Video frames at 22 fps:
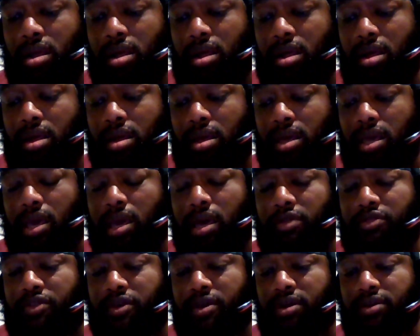yeah, I
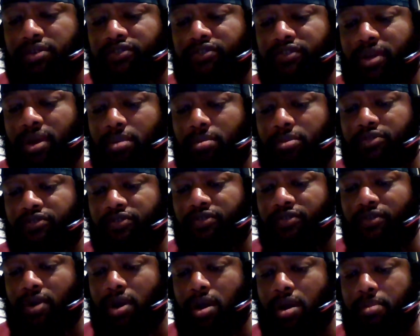think his name is
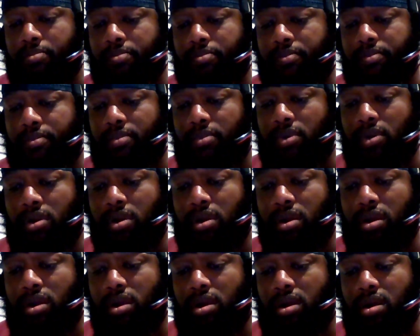Fromm.
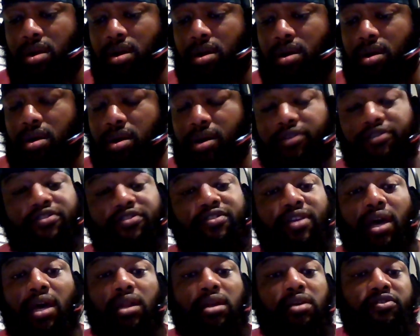That's
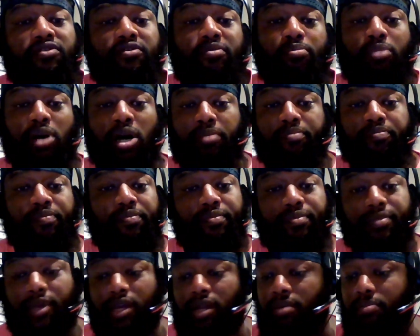sad. He's a bum
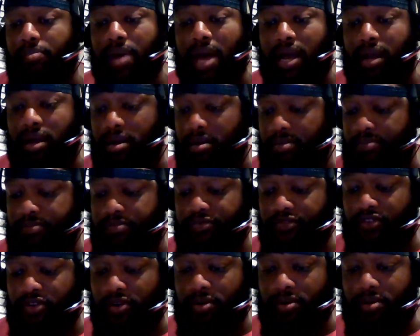and a backup,
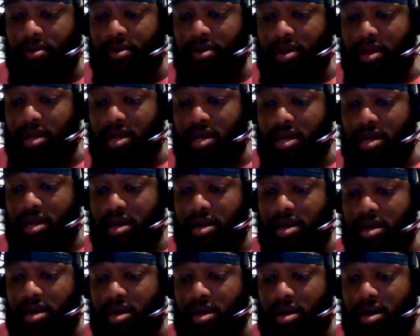so
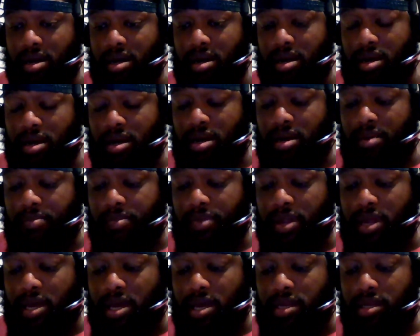I'm
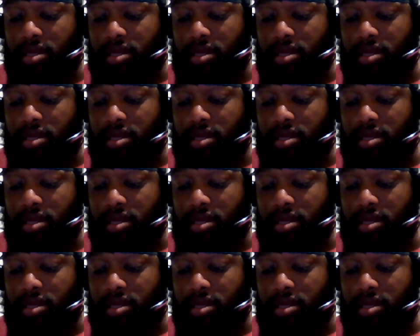not